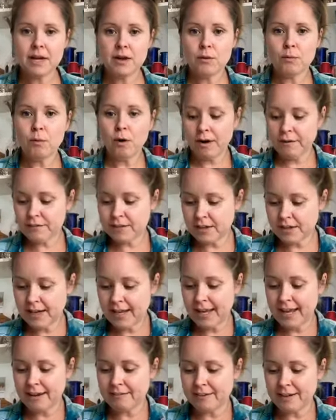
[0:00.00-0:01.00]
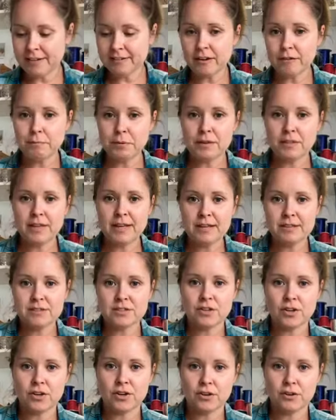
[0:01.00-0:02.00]
what I've done here is I've put these
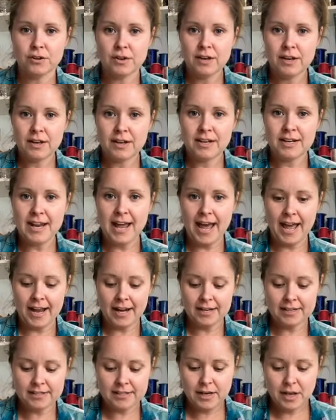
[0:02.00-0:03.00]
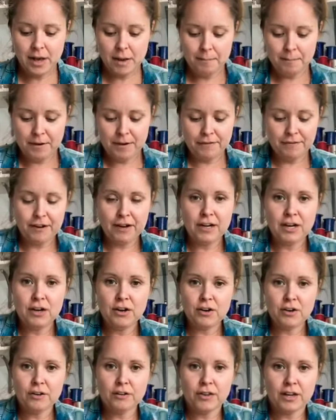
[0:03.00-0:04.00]
two next, but if I
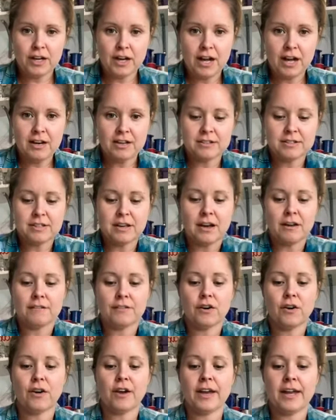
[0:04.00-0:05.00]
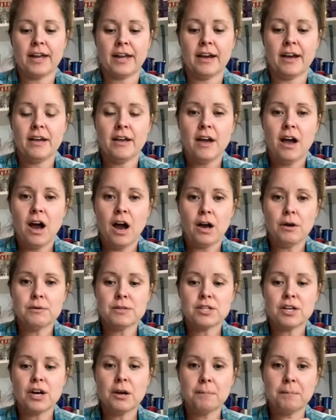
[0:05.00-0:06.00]
look at the colours that I've got here, I was
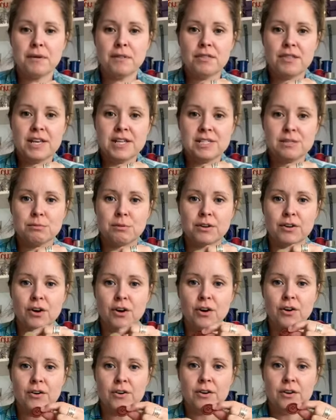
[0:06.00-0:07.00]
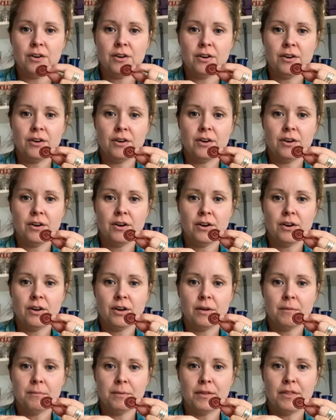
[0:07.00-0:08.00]
going to put this one on,
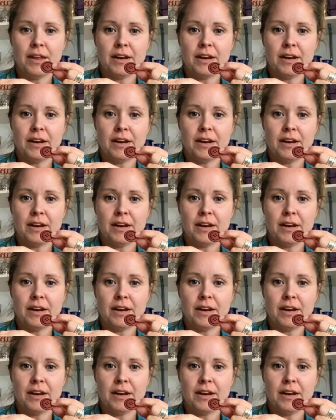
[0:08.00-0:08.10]
but then